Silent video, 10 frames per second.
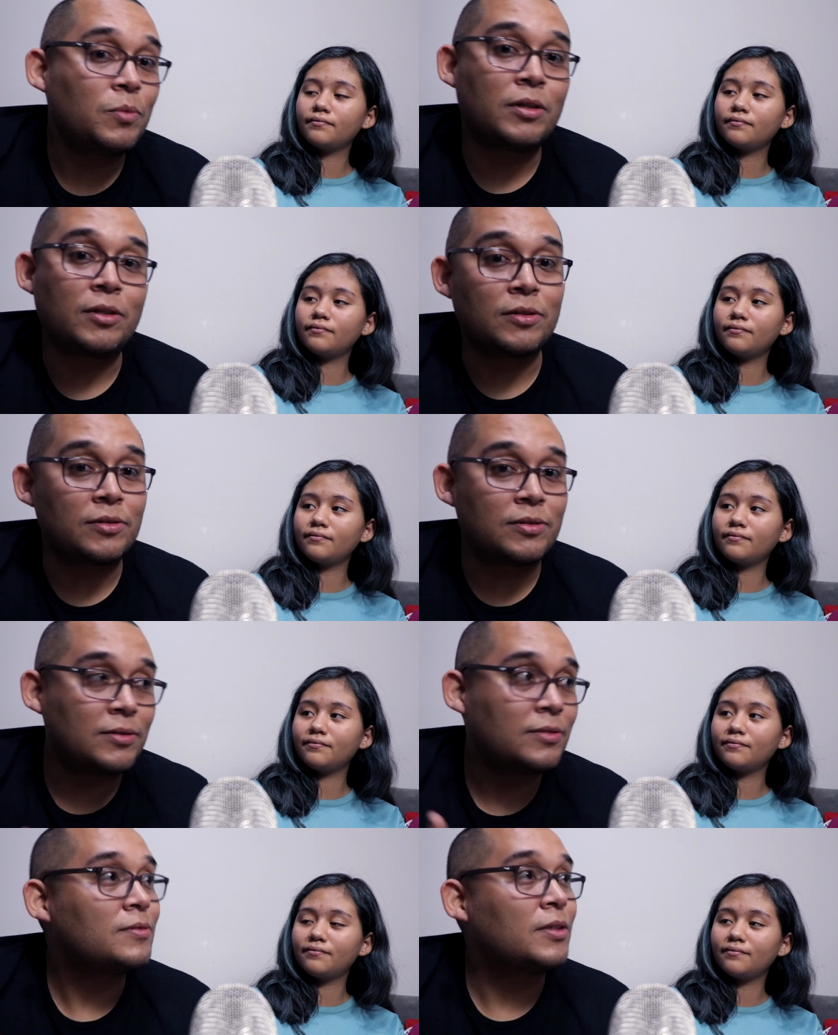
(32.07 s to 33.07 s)

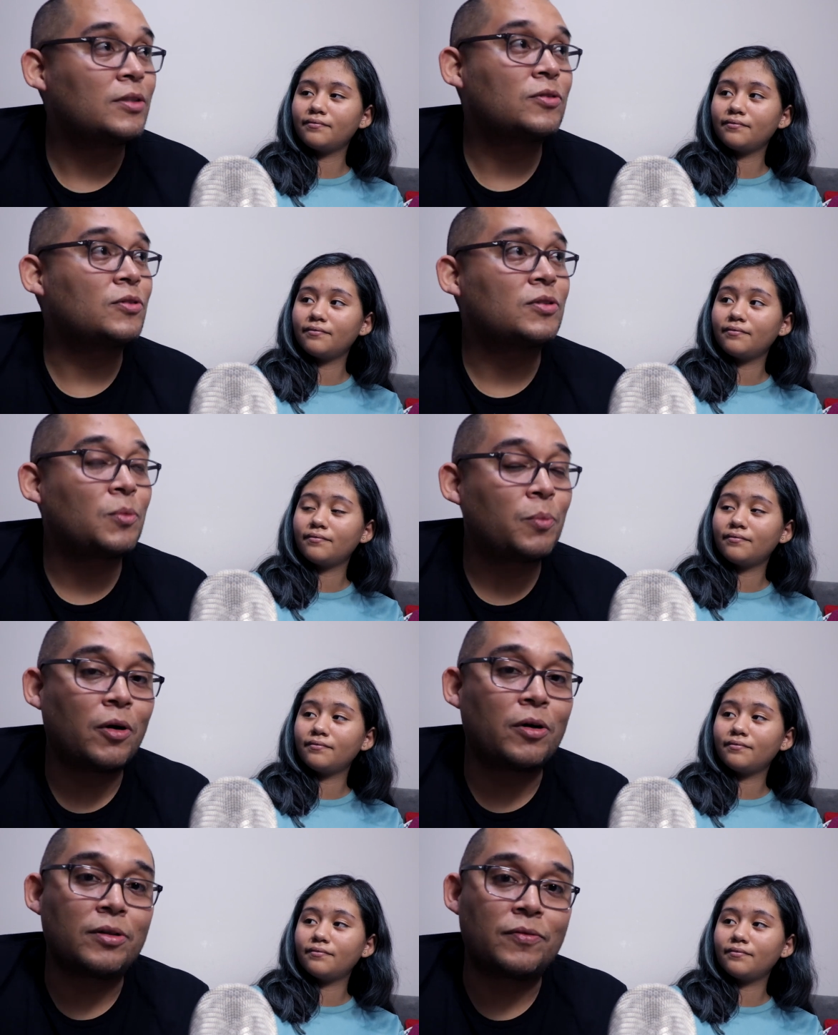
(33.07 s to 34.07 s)
Speaker 1: because it's just a
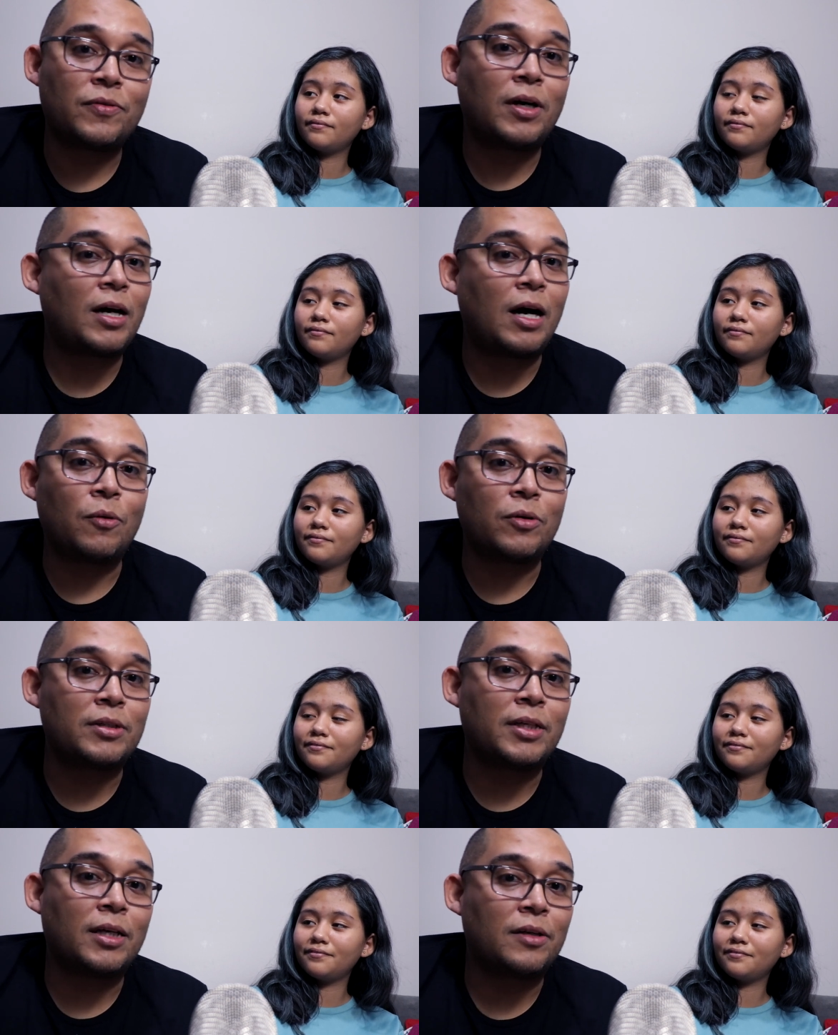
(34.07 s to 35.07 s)
part of our
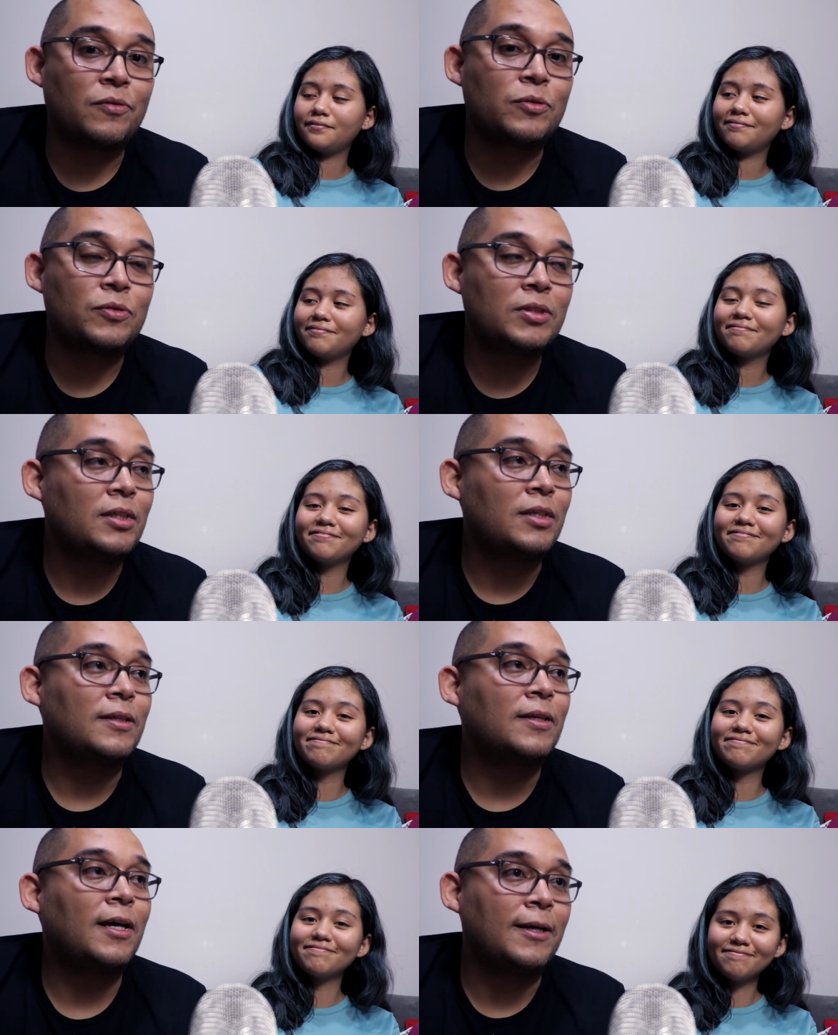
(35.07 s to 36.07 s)
daily
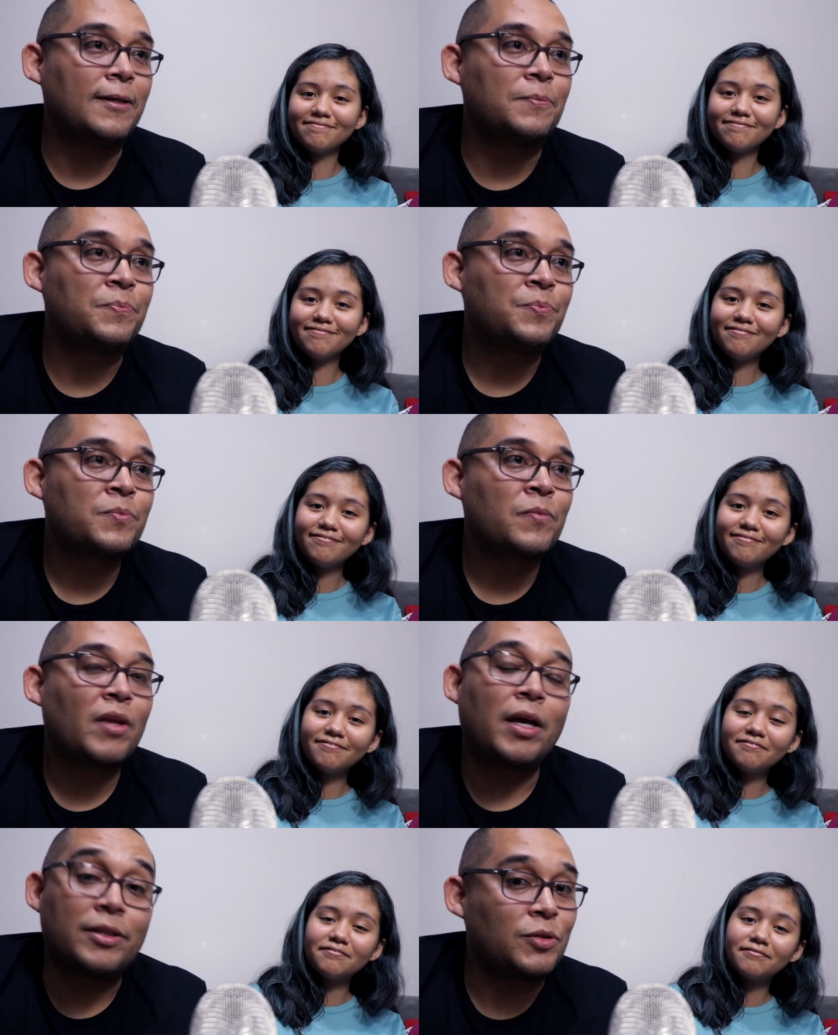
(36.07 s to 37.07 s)
routine
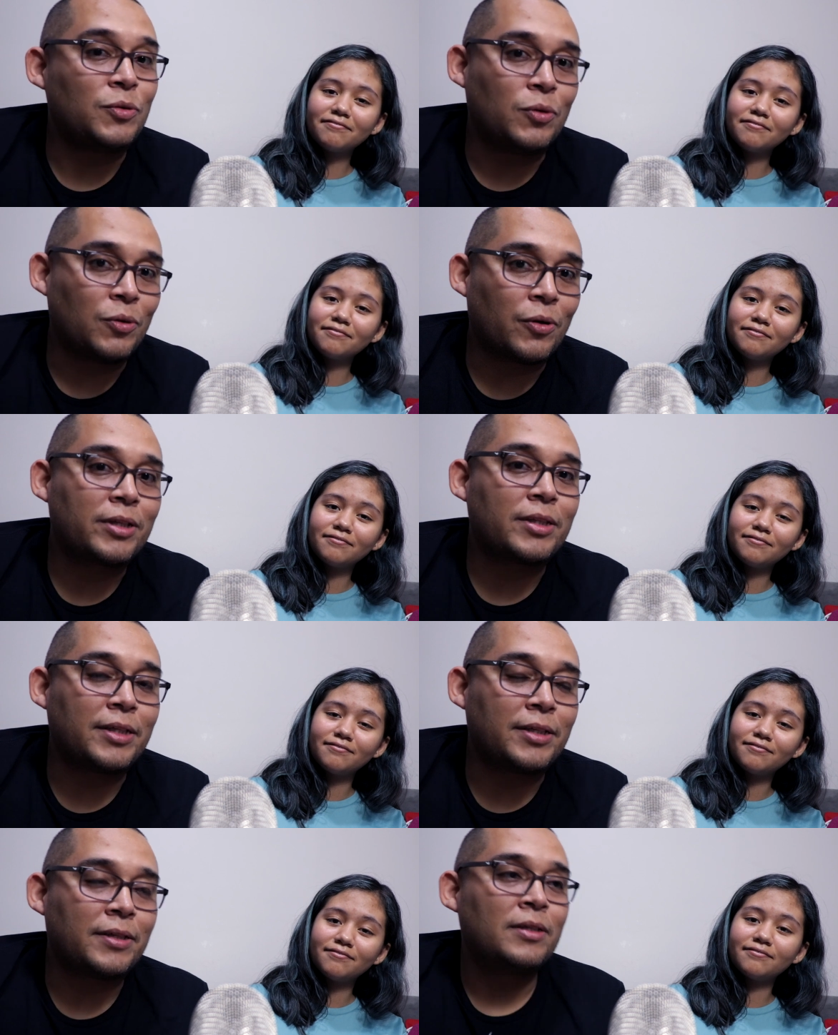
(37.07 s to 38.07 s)
and it's a New York
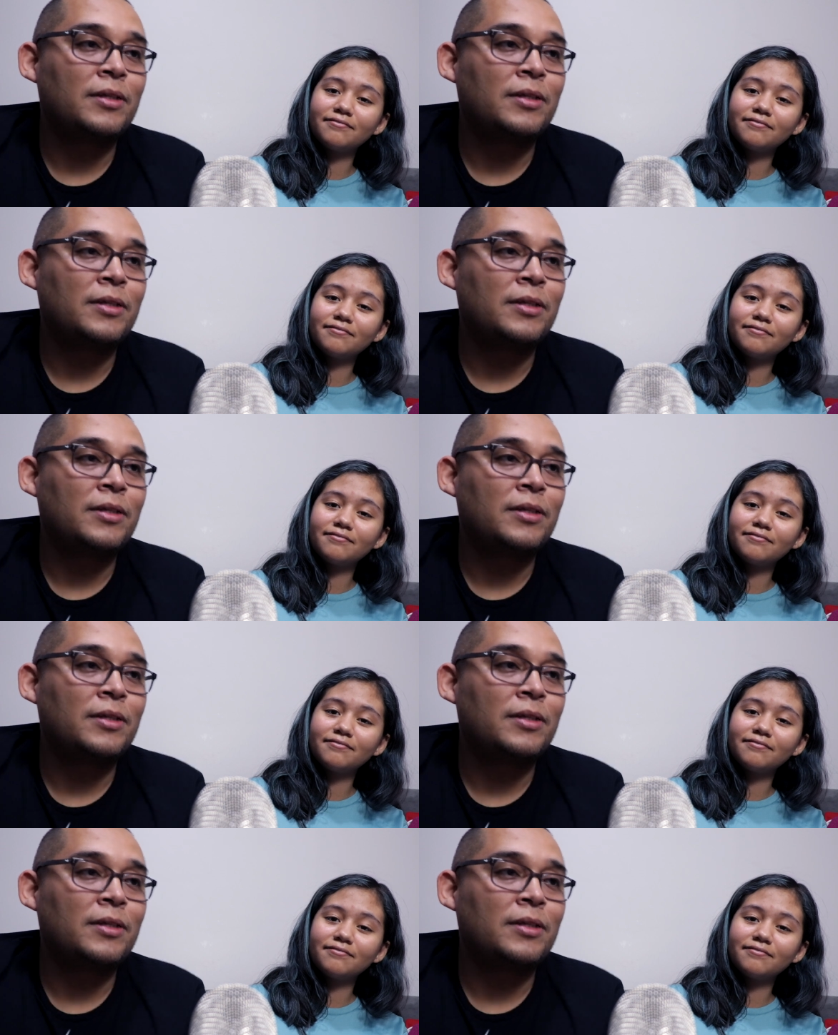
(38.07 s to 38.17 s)
thing.